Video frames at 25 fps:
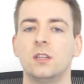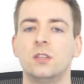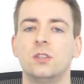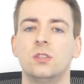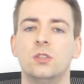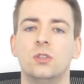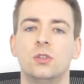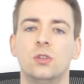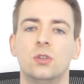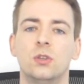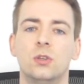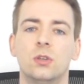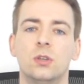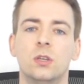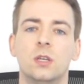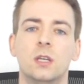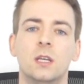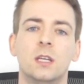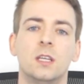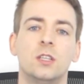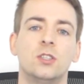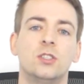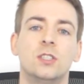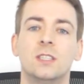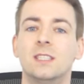to
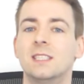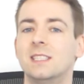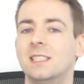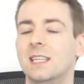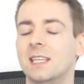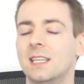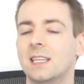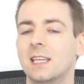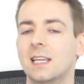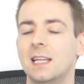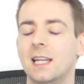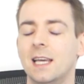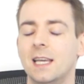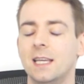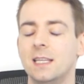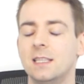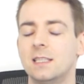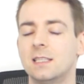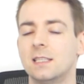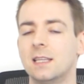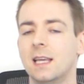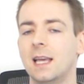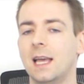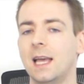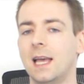gesticulate